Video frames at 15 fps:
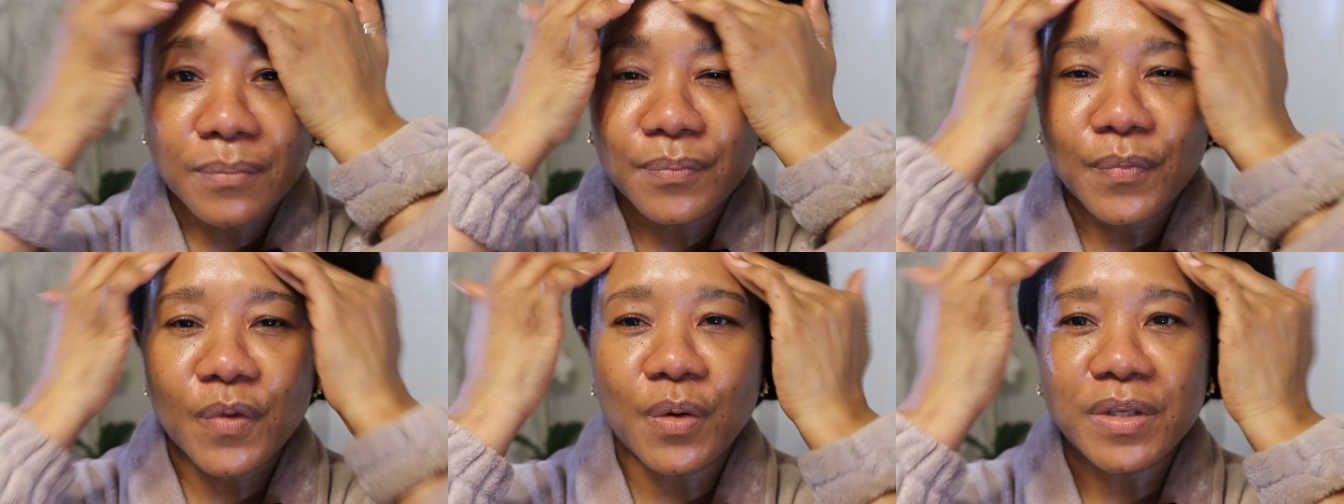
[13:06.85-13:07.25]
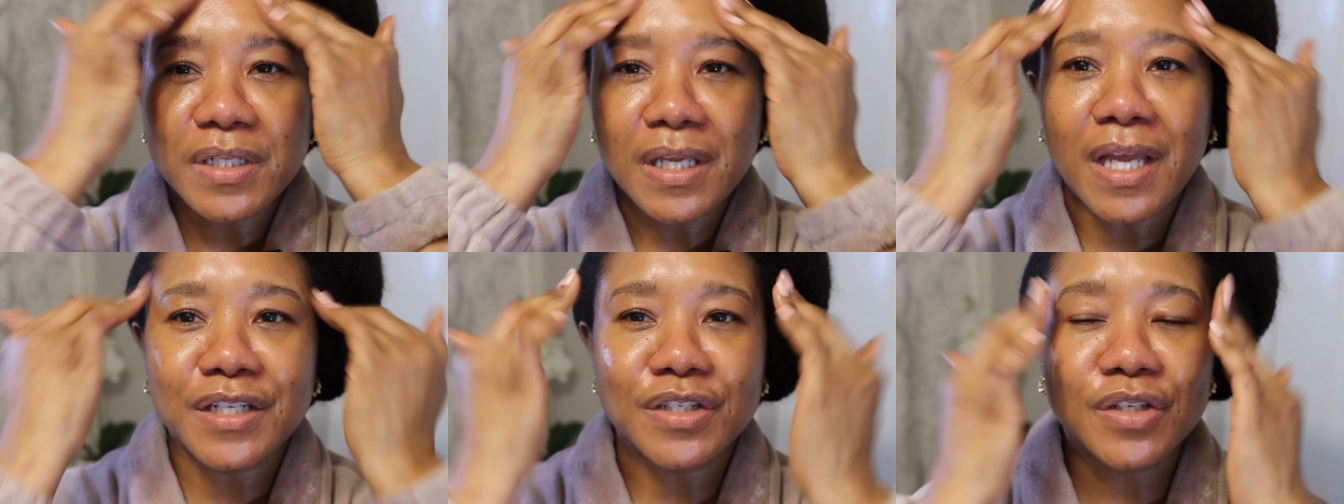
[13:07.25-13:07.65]
I'm going to
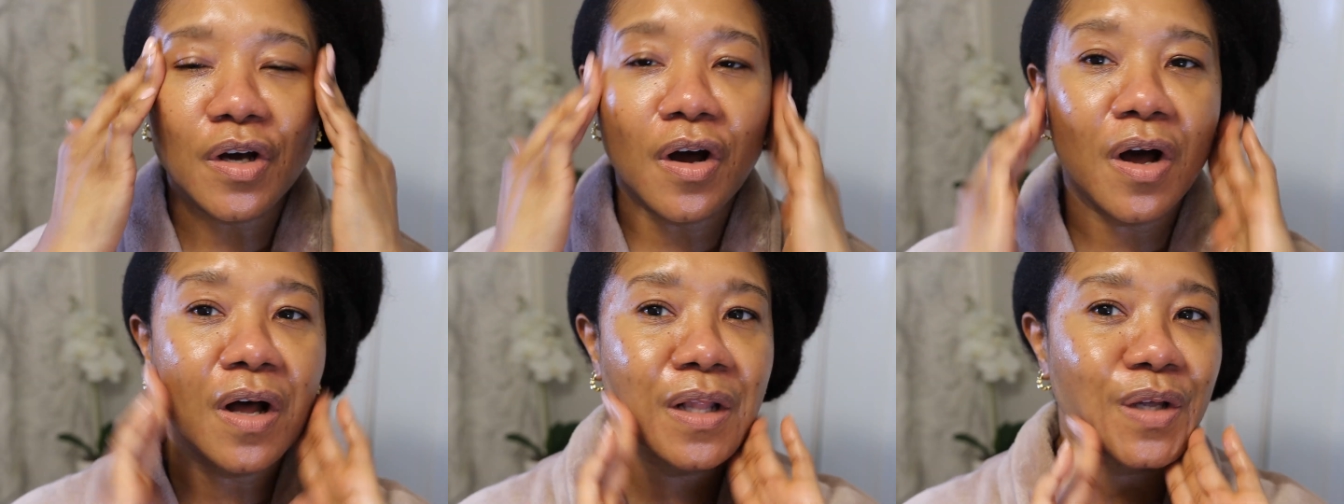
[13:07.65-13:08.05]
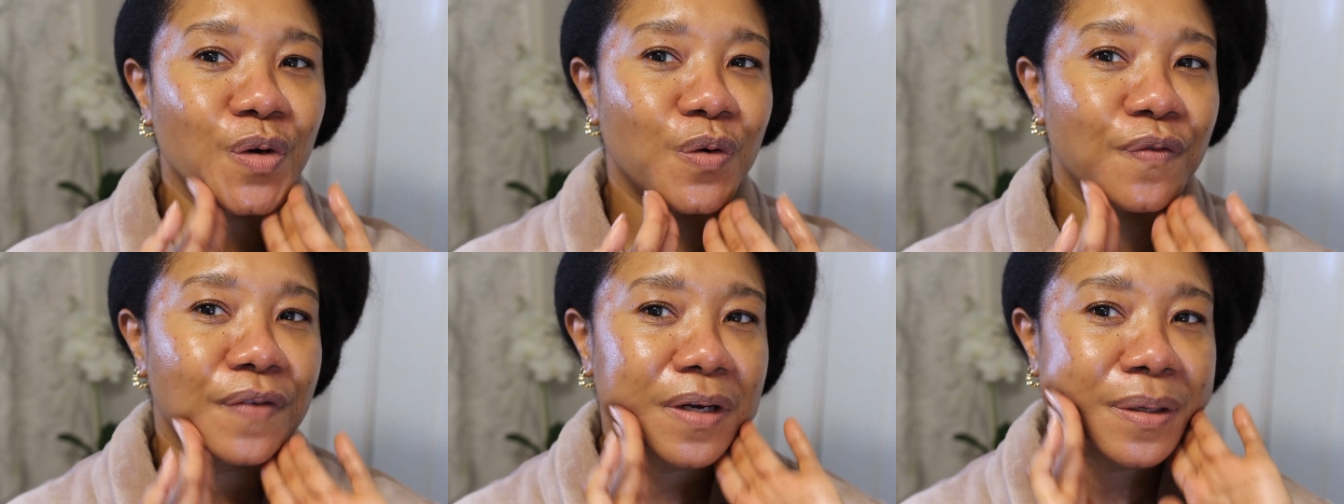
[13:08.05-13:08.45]
get it all
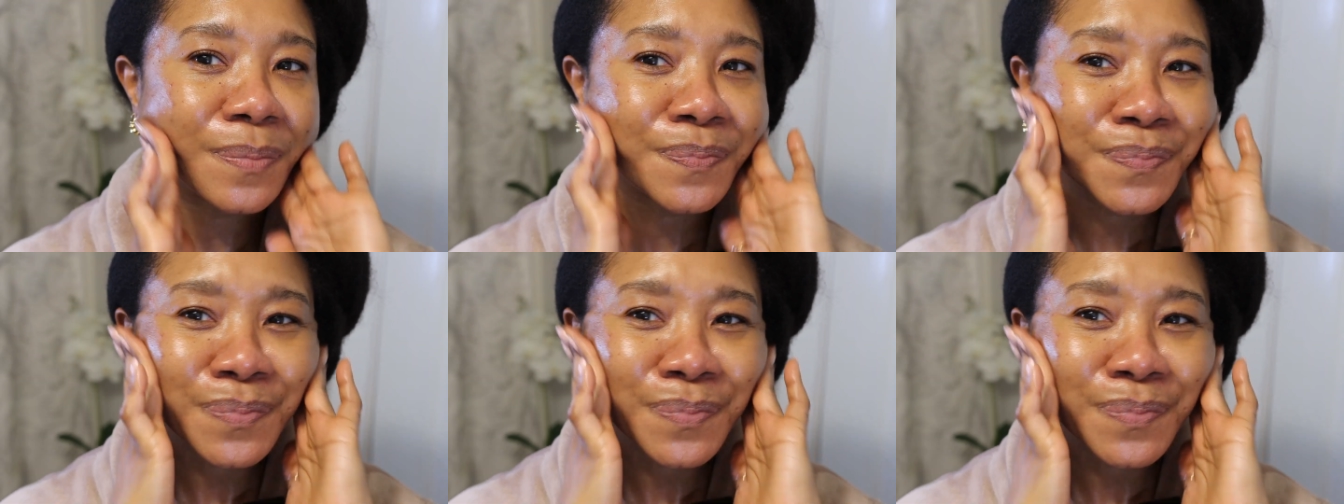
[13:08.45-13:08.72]
over.